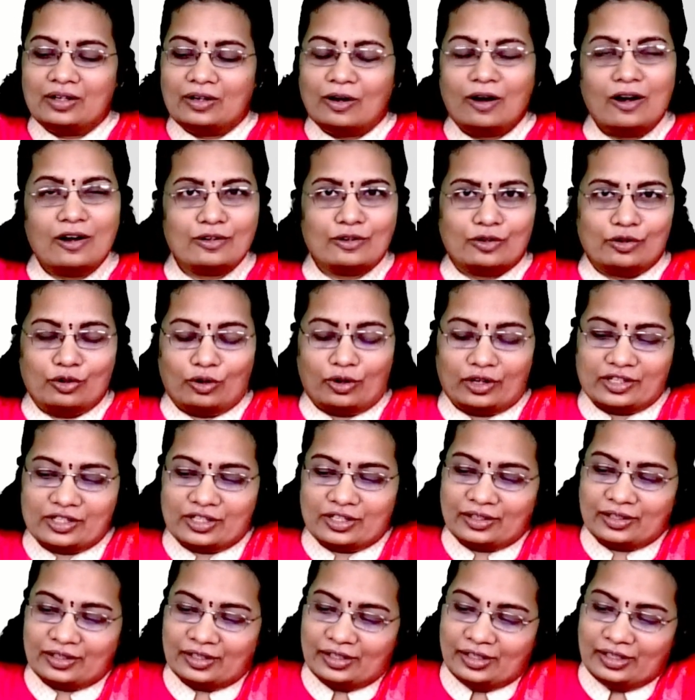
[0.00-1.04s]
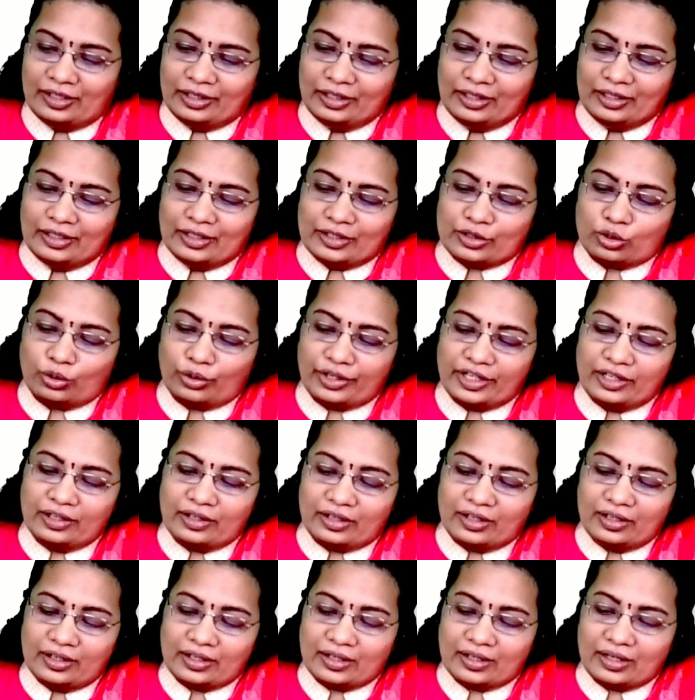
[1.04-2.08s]
or not. So here
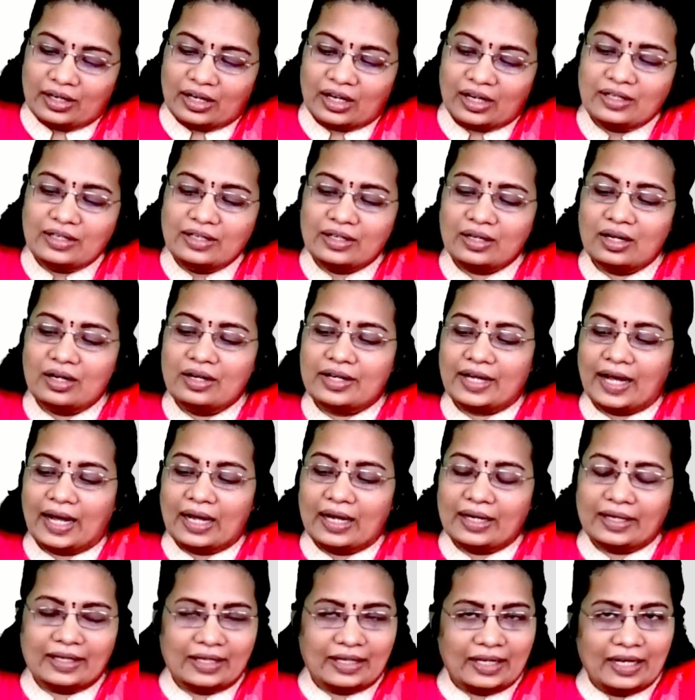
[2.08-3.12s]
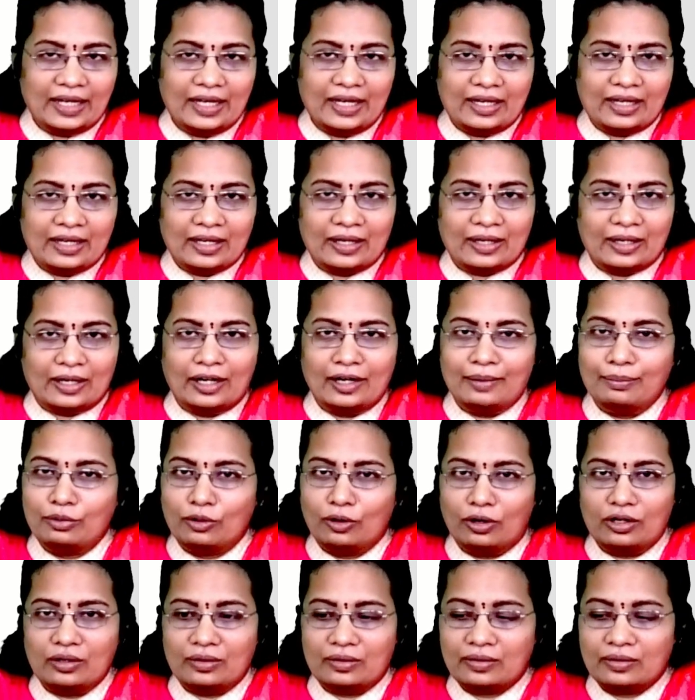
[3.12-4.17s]
100 directly I am
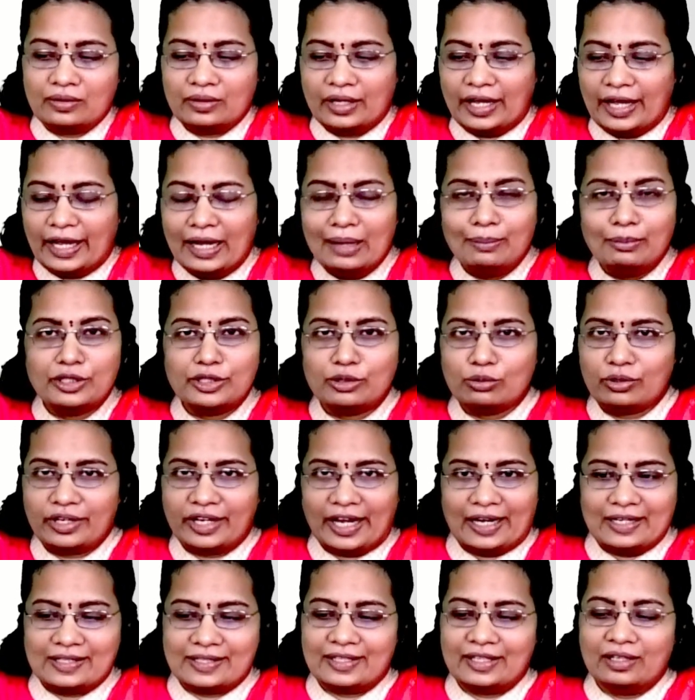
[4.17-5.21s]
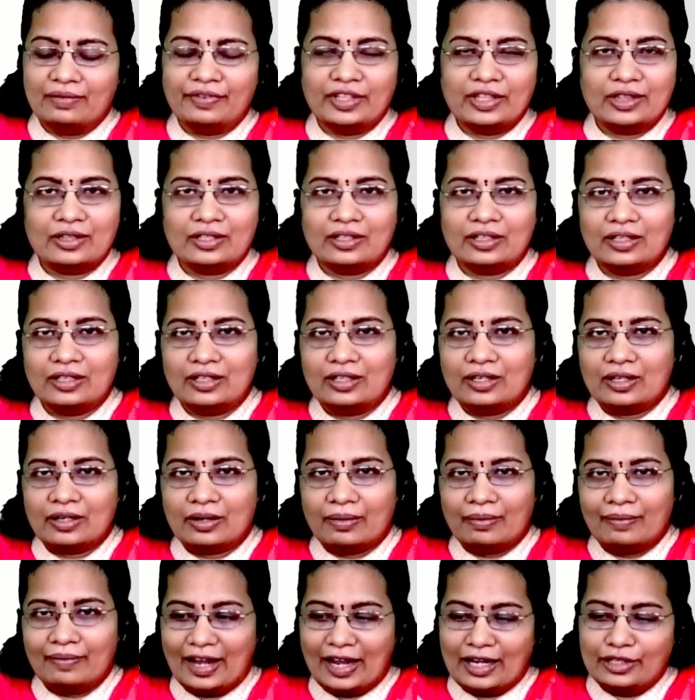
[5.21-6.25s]
not able to cancel with the
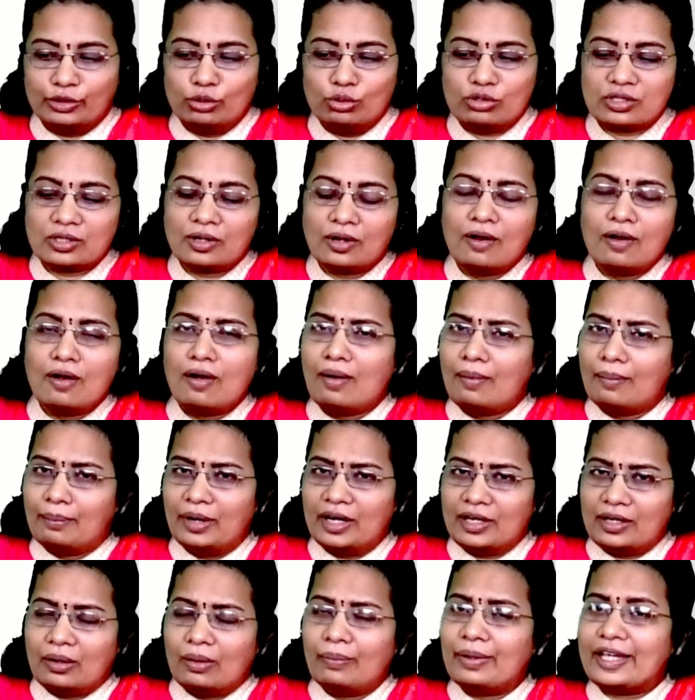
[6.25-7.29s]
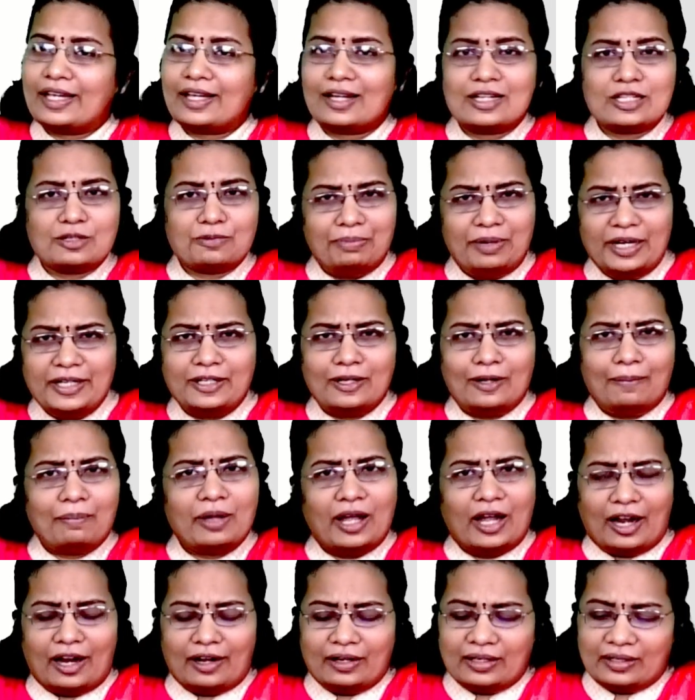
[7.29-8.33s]
values, but we can split up
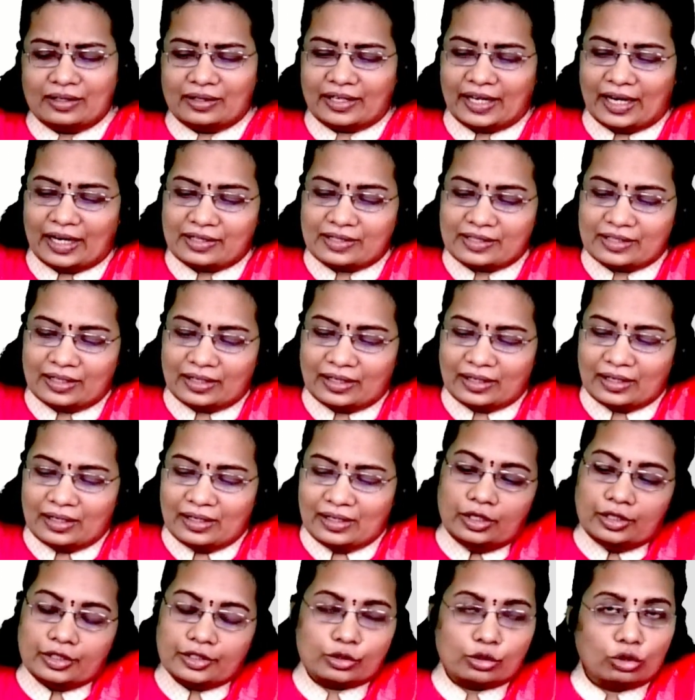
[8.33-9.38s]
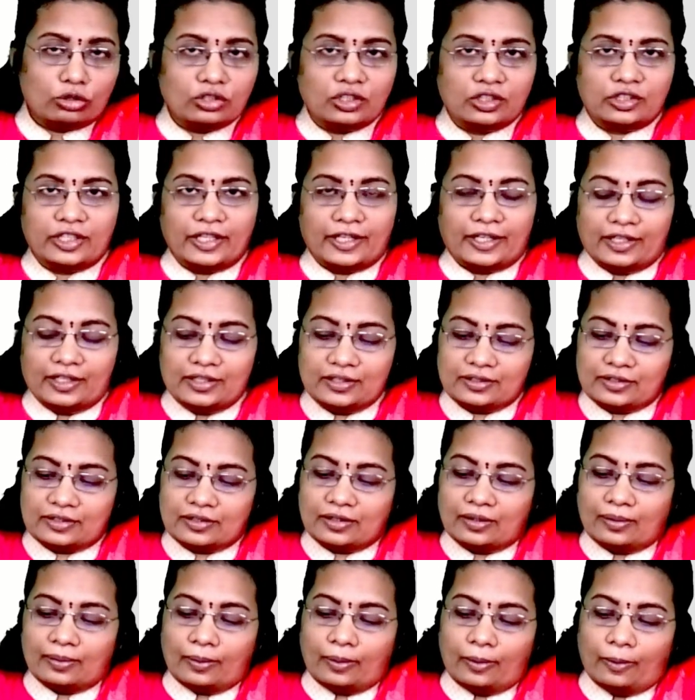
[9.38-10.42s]
and cancel. So the thing is,
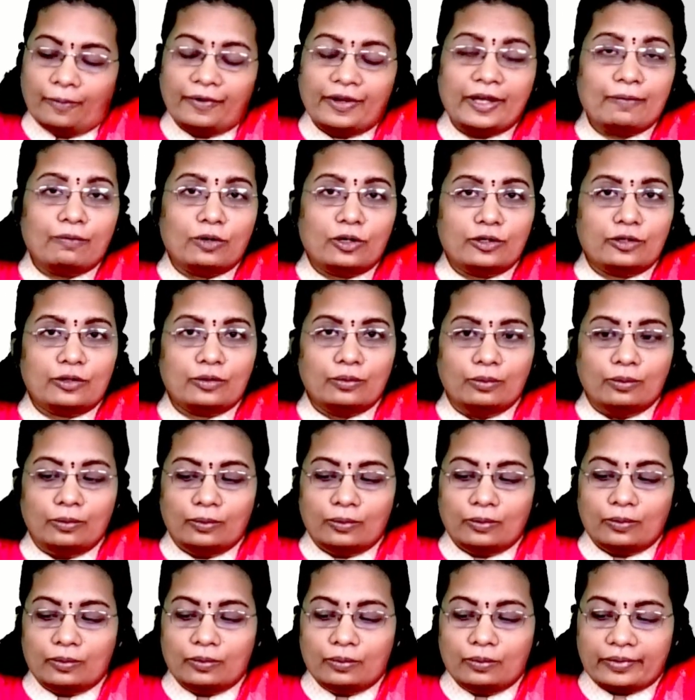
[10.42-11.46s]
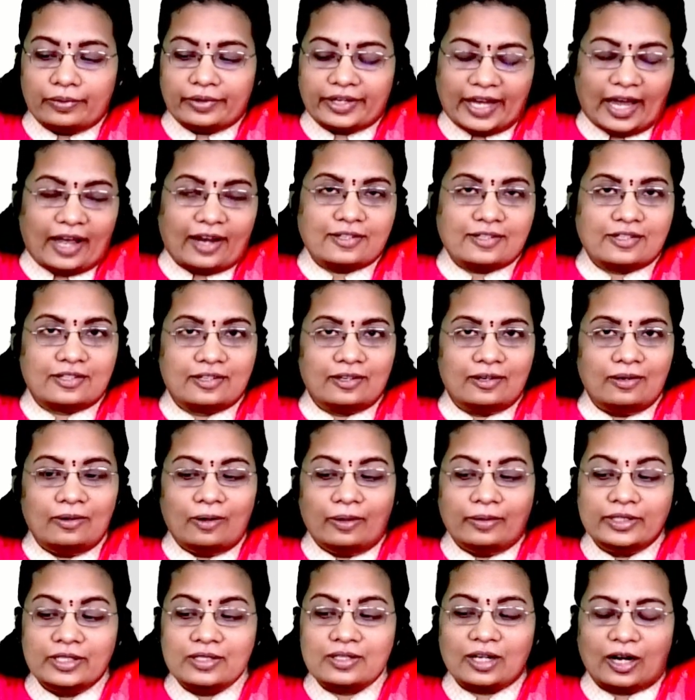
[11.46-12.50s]
we want to cancel
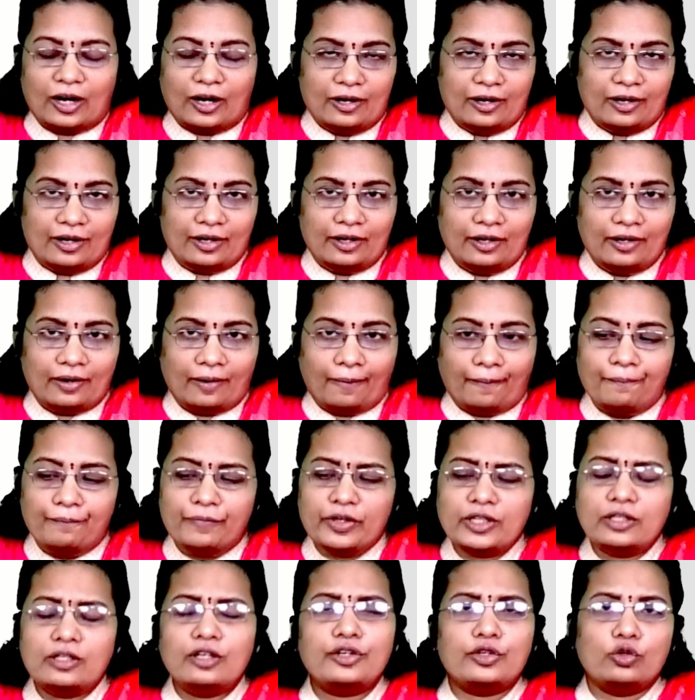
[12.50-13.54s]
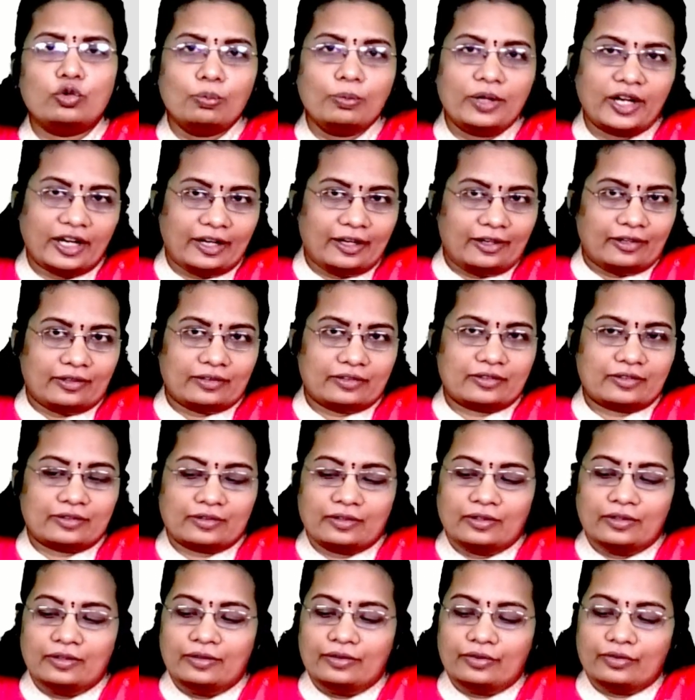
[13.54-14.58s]
this 100 with the numerators.
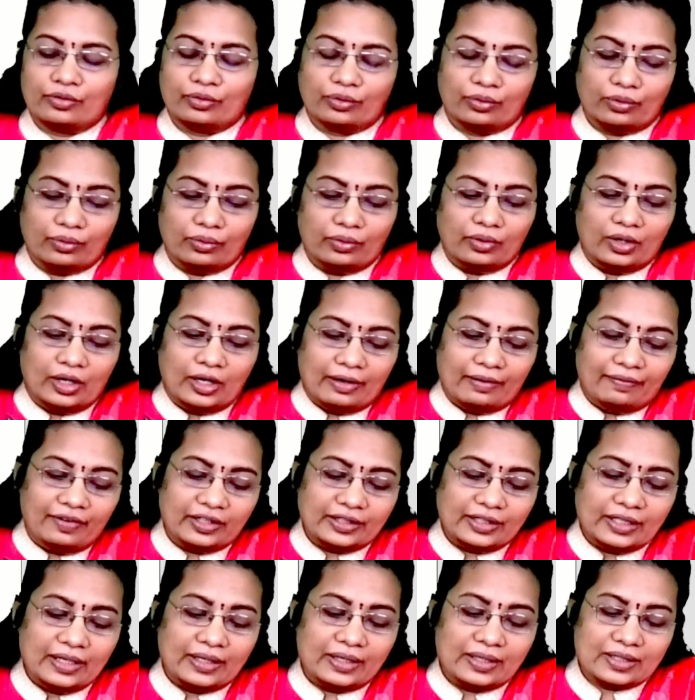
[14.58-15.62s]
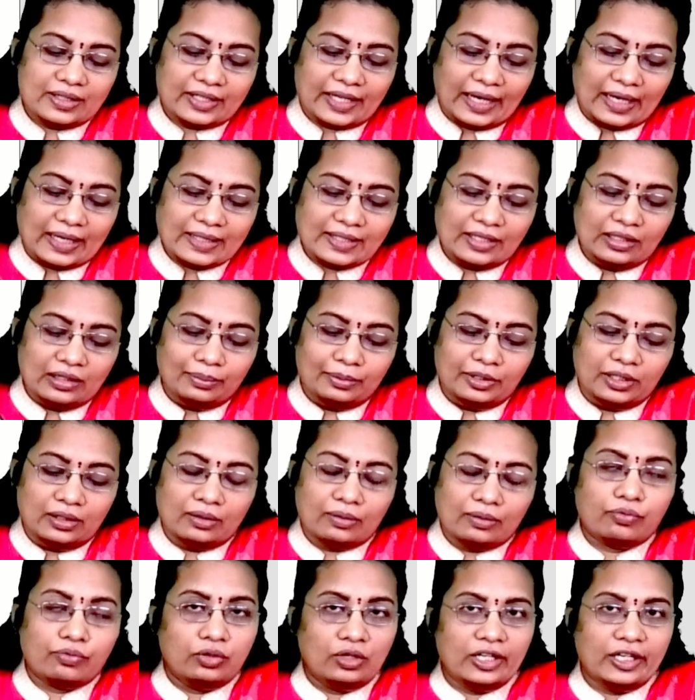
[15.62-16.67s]
So whether it is cancelable
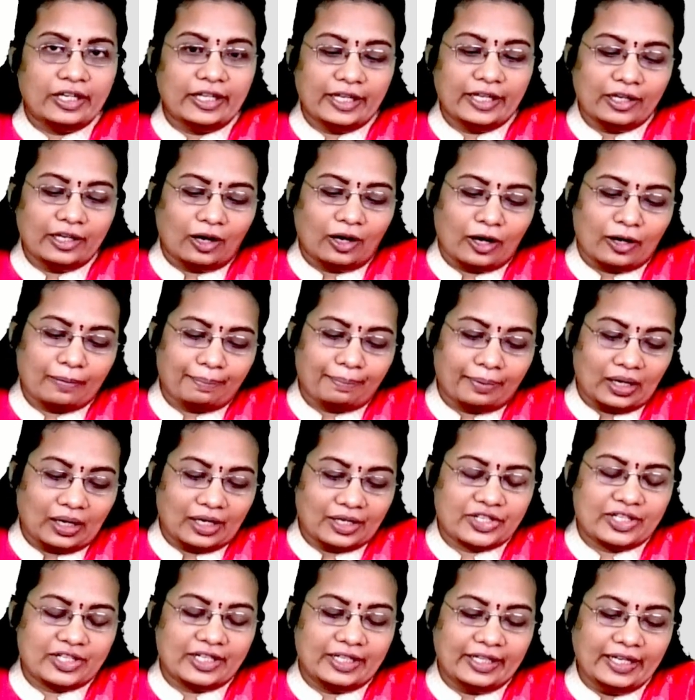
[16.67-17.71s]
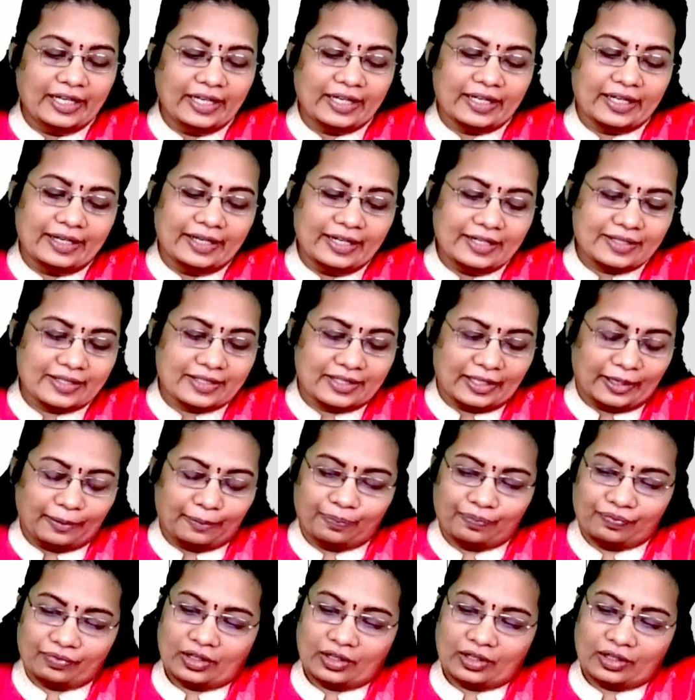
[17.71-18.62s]
fully or partially, let's see.